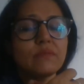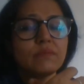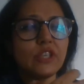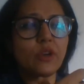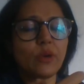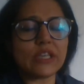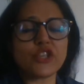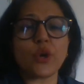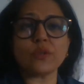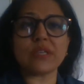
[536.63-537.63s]
you know it
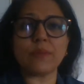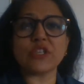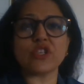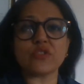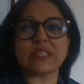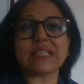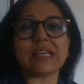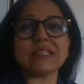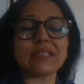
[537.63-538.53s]
shows immediate results